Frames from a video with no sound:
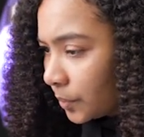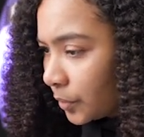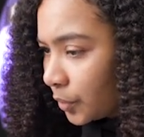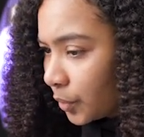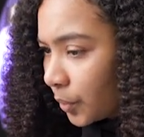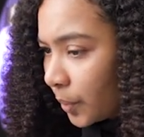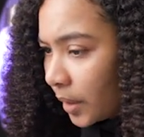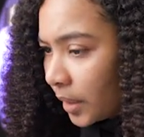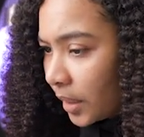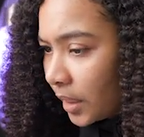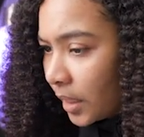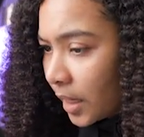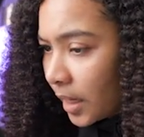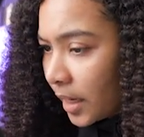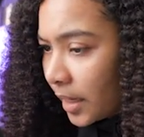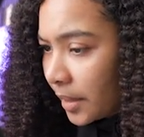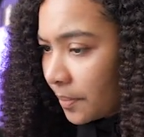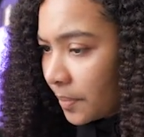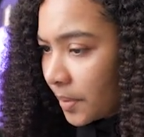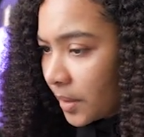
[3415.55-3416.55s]

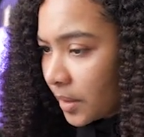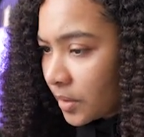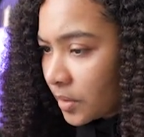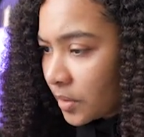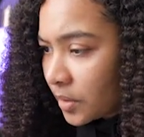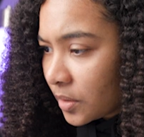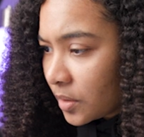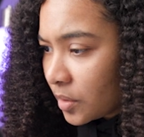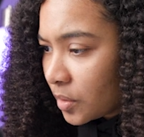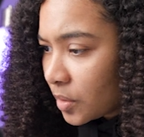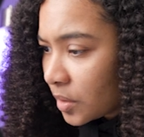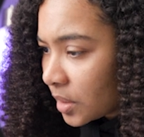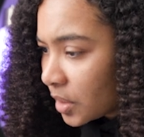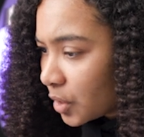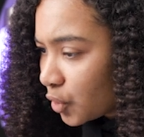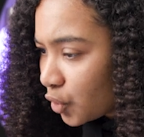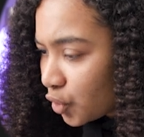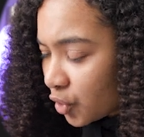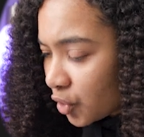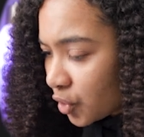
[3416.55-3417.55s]
29
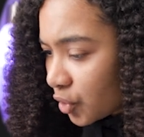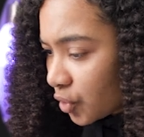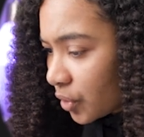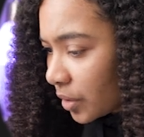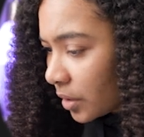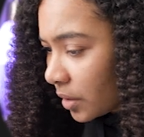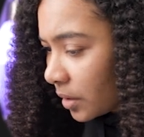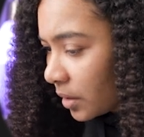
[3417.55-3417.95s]
pixels-ish.